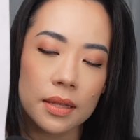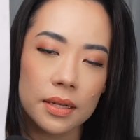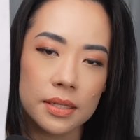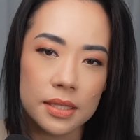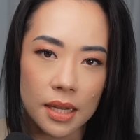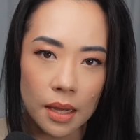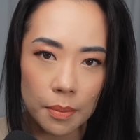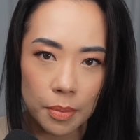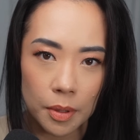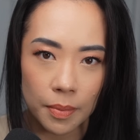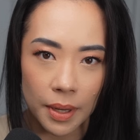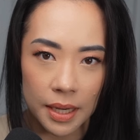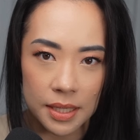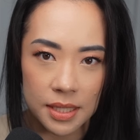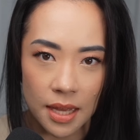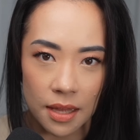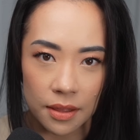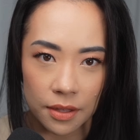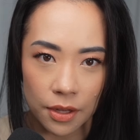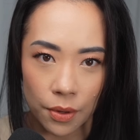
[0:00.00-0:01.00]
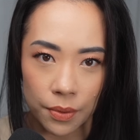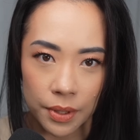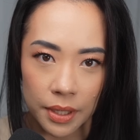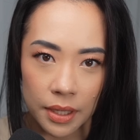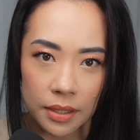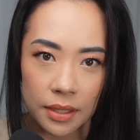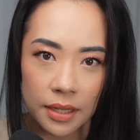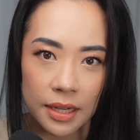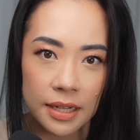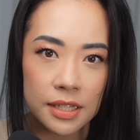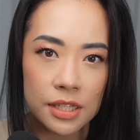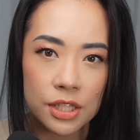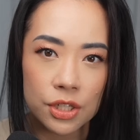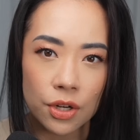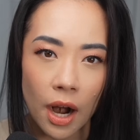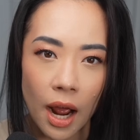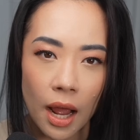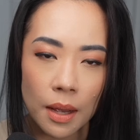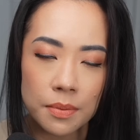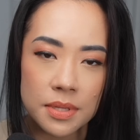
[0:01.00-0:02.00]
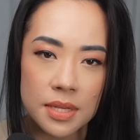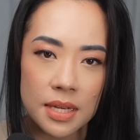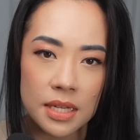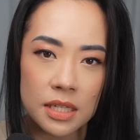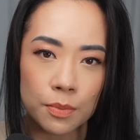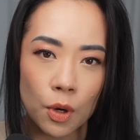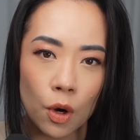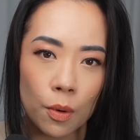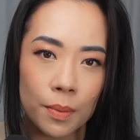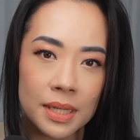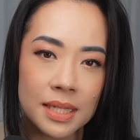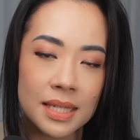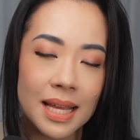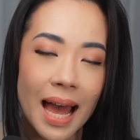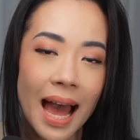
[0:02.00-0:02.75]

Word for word: The Dip by Seth Godin, he describes these moments